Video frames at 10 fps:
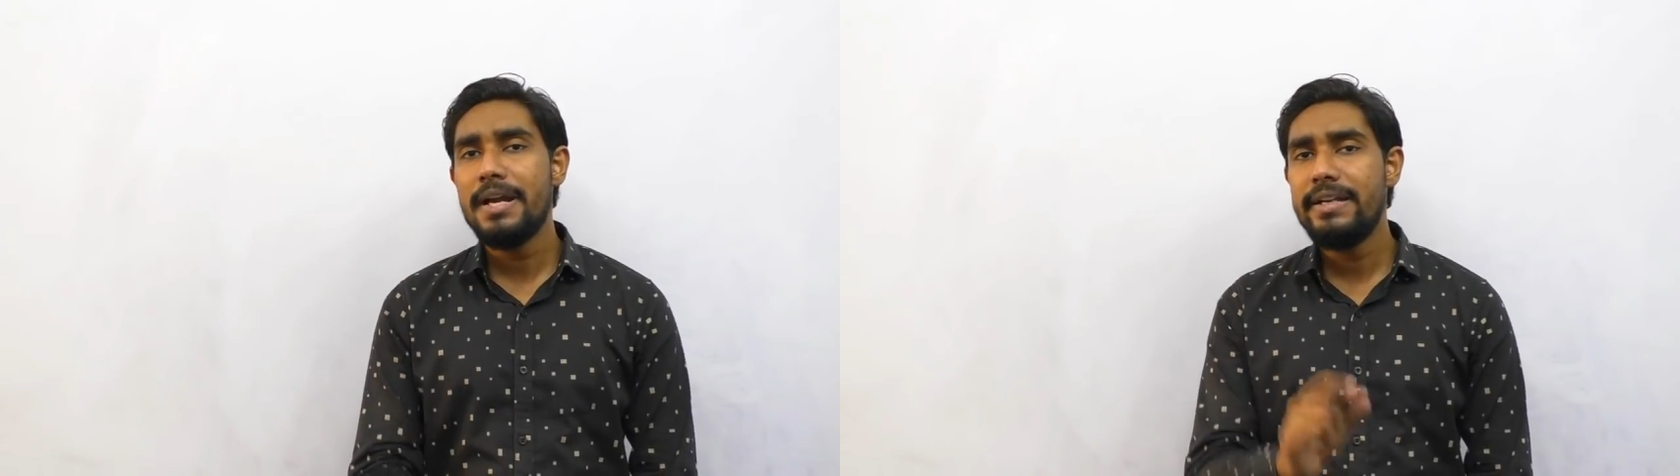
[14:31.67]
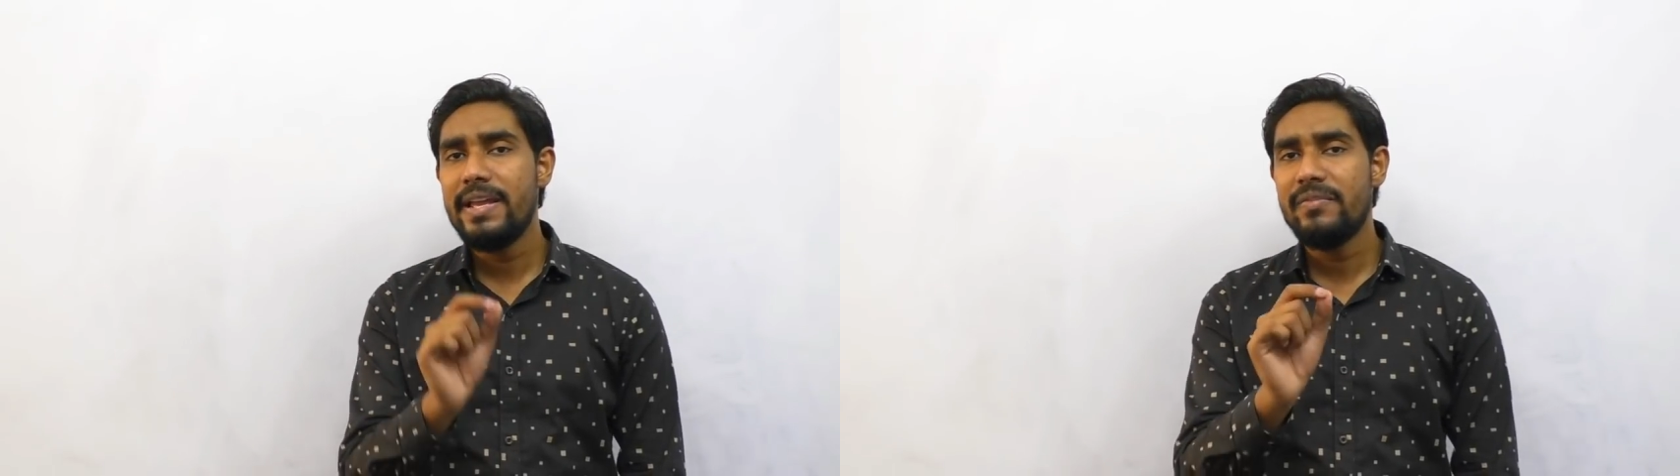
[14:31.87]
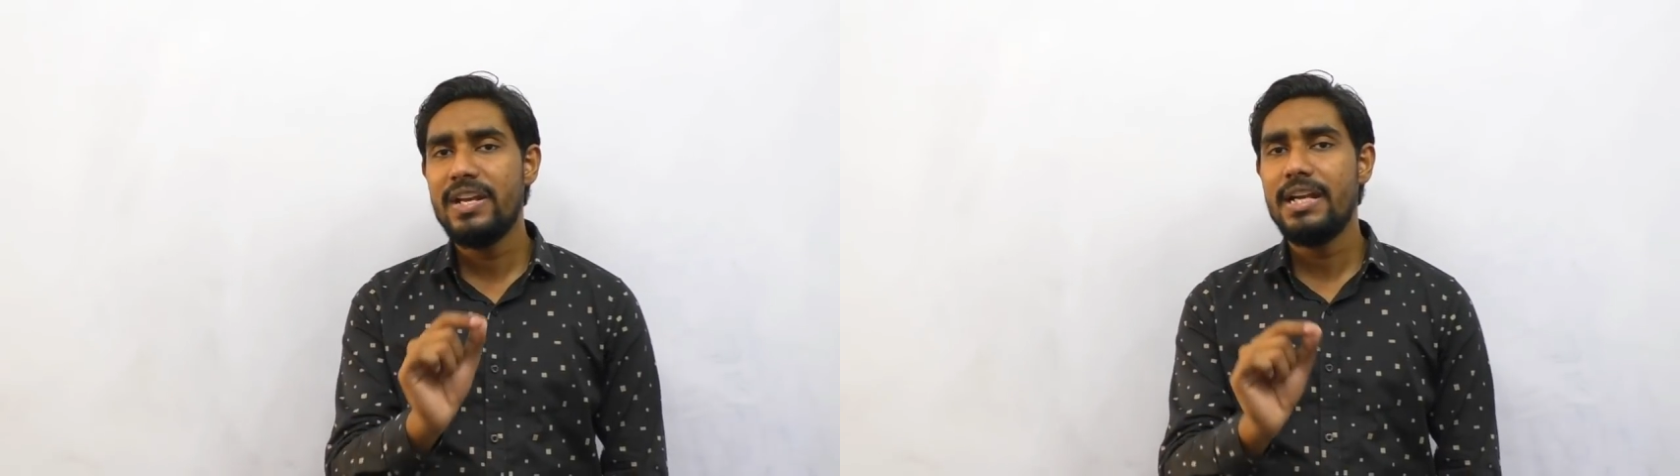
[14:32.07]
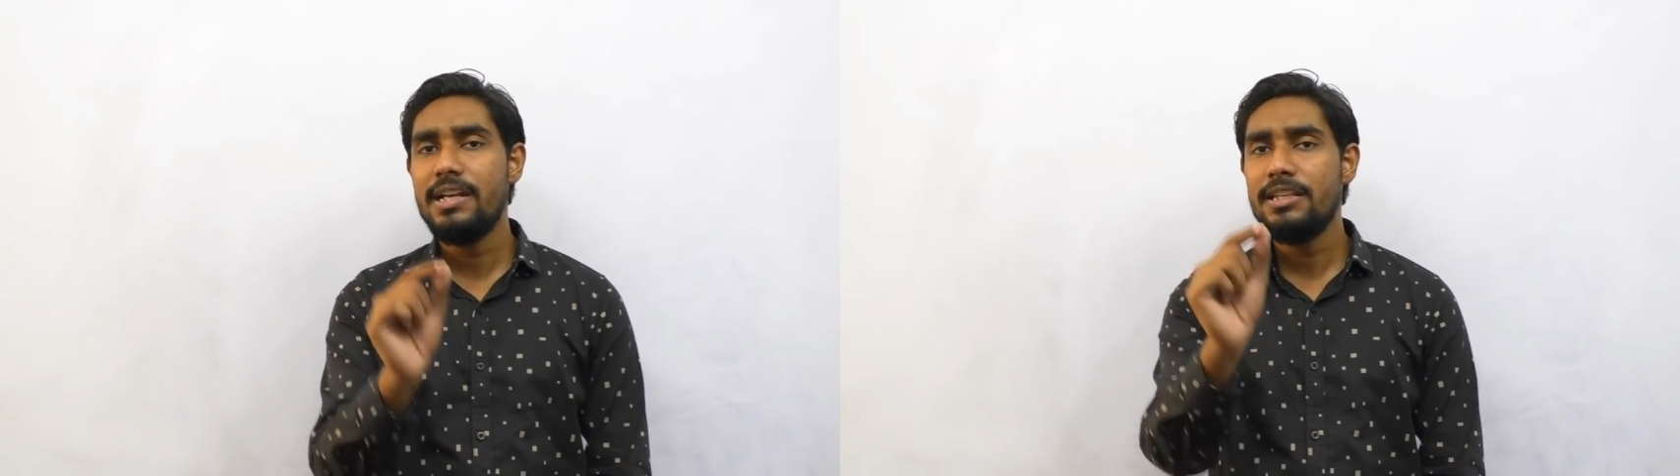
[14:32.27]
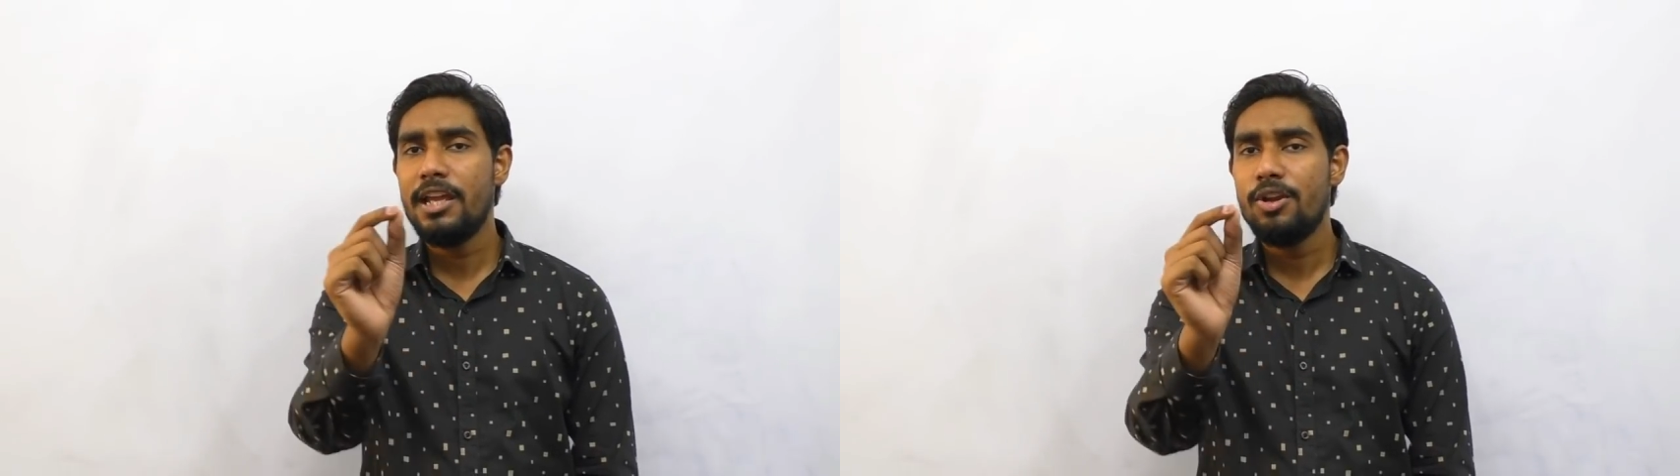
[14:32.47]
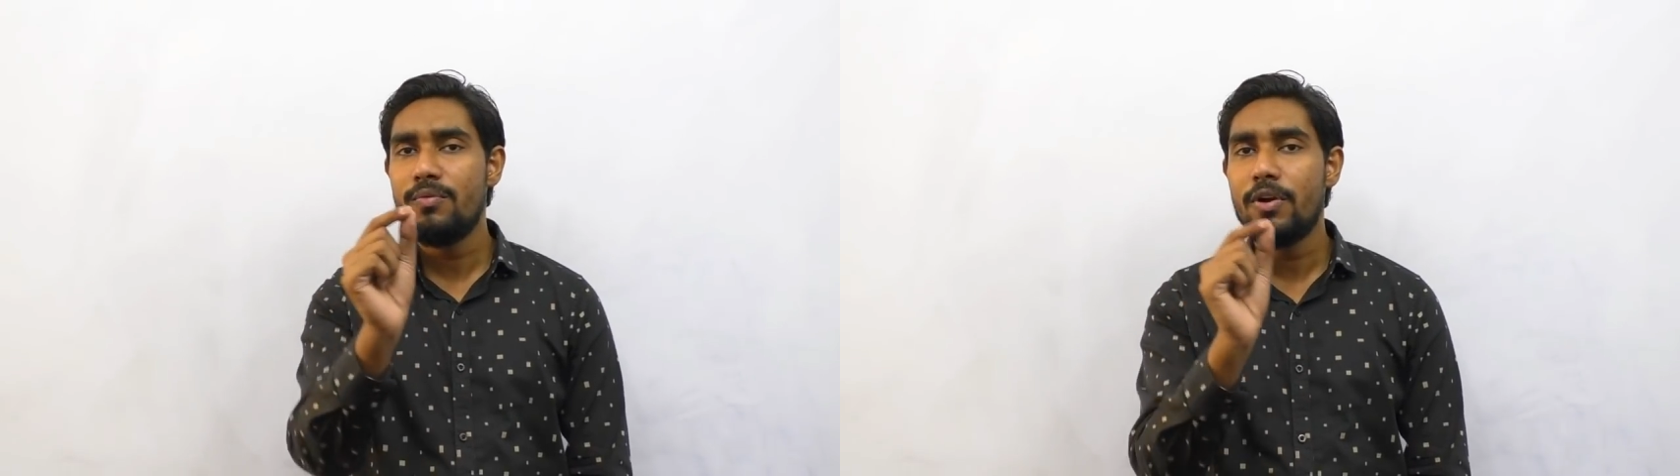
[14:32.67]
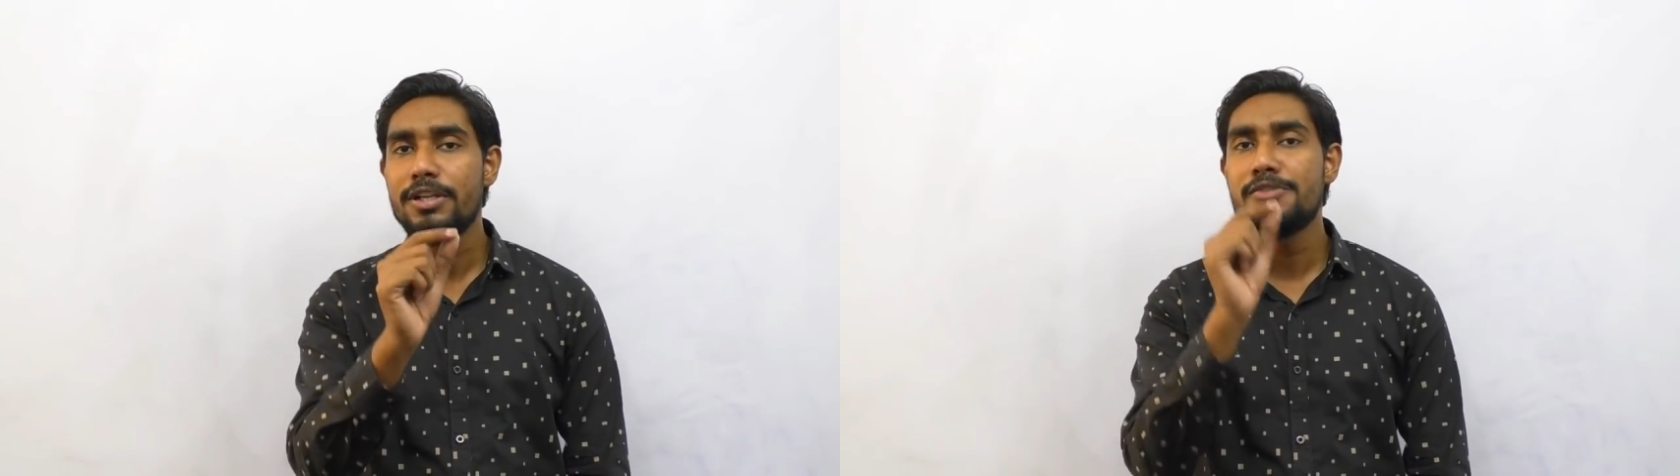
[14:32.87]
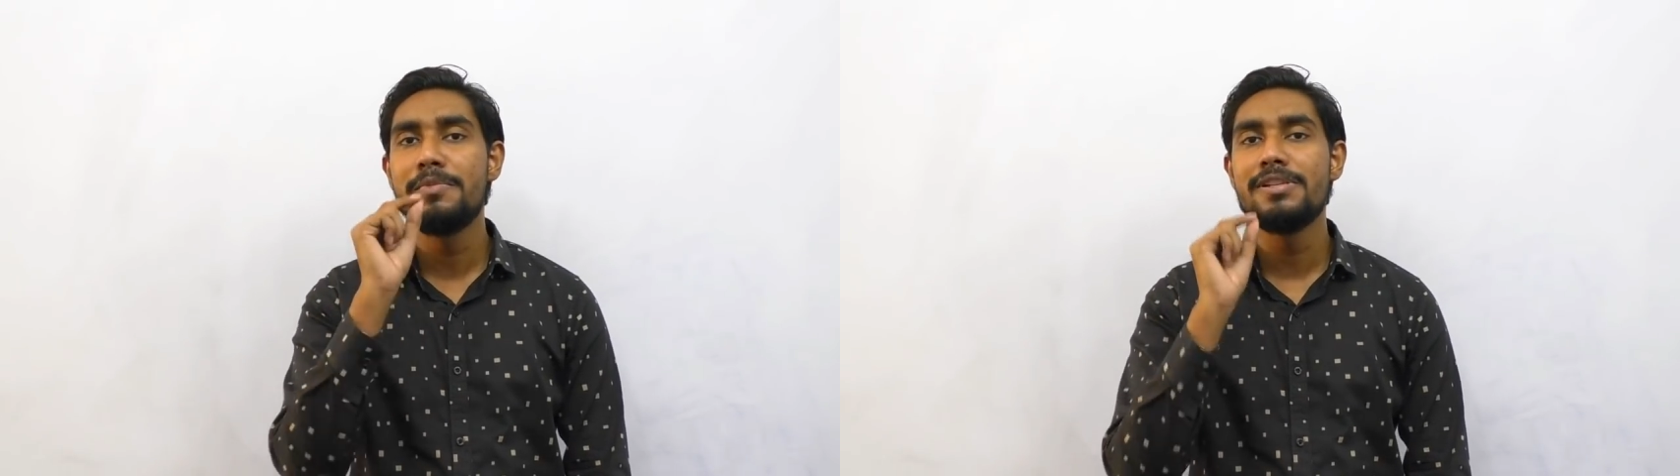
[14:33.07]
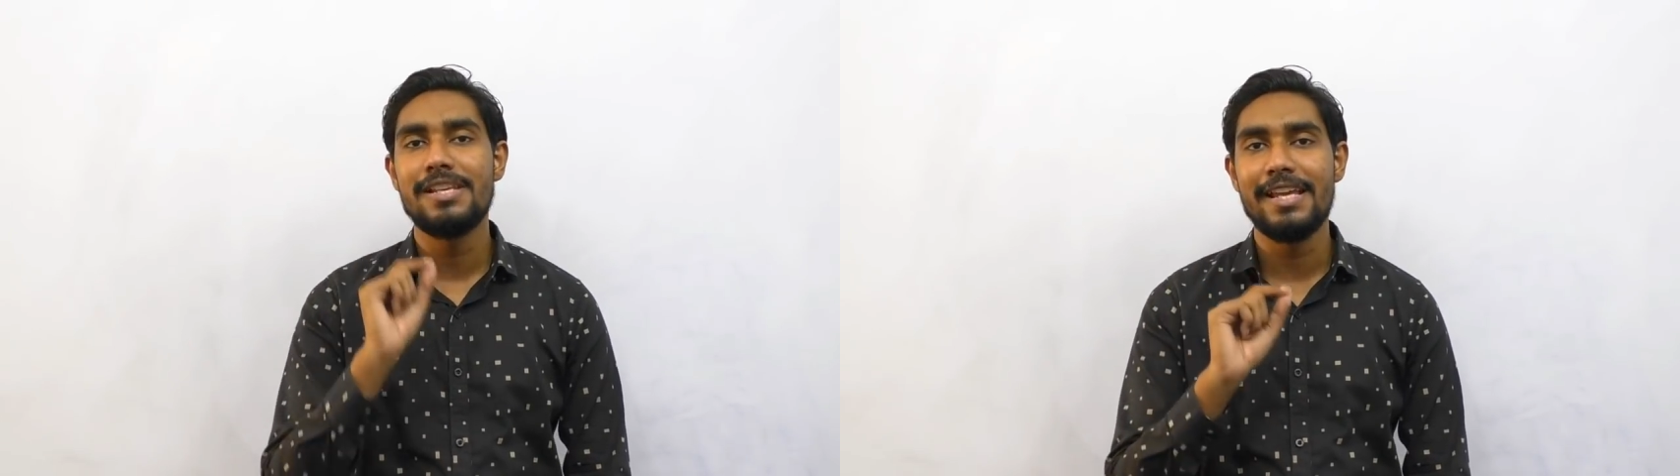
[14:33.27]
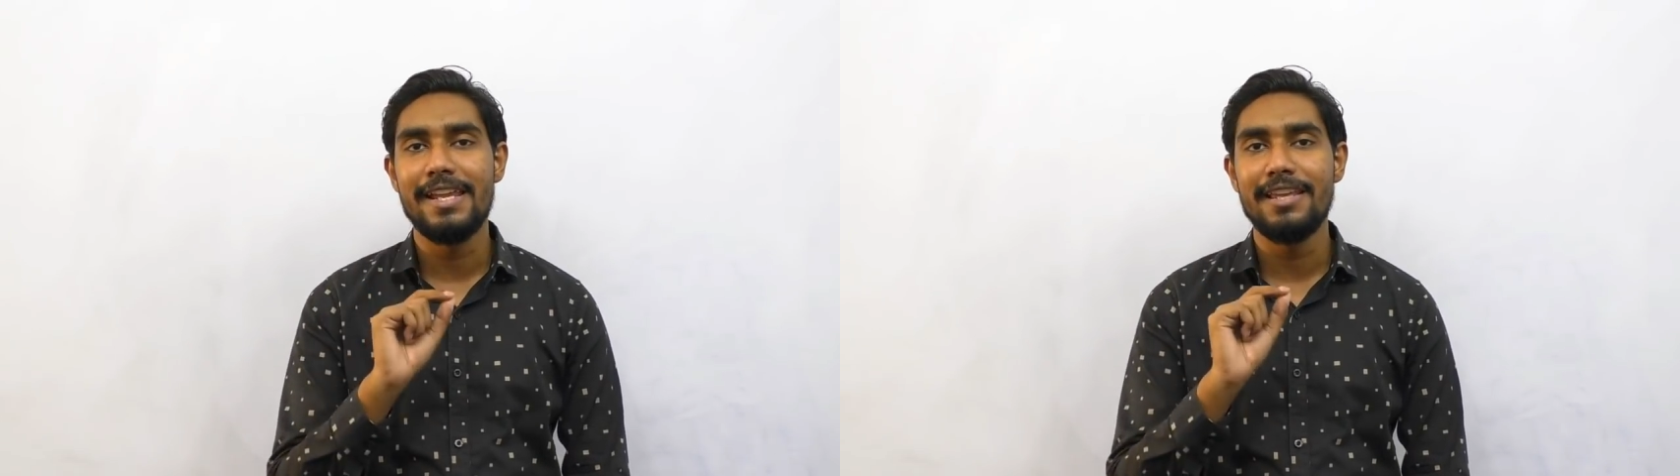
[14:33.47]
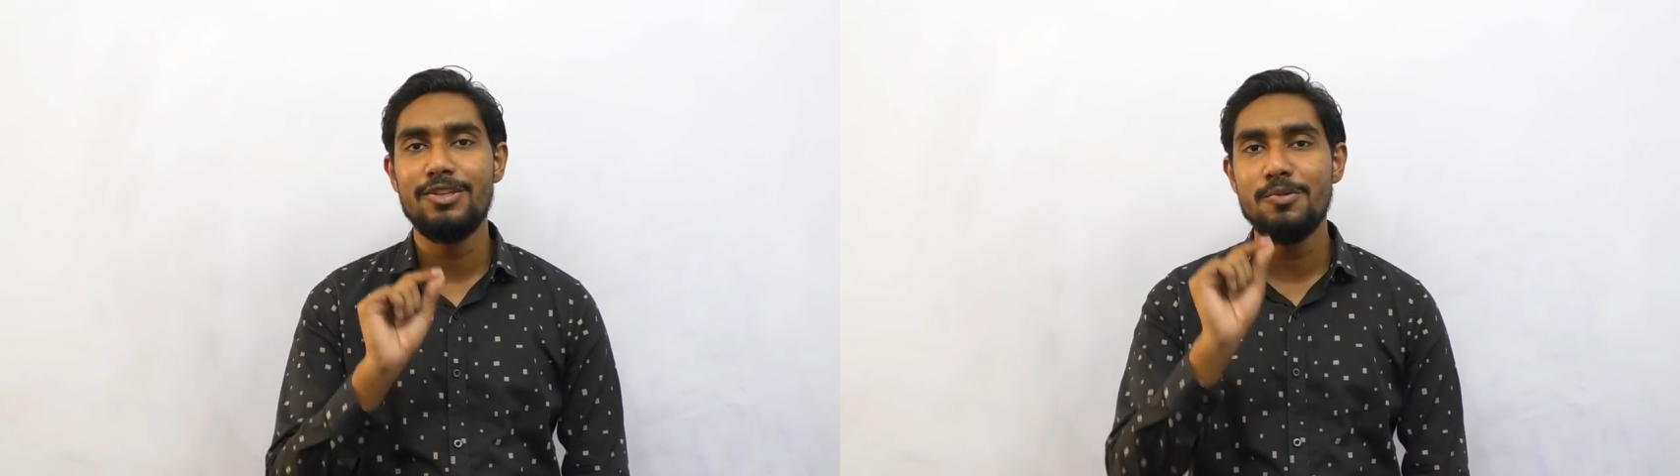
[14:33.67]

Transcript: But definitely they know what is mercy killing.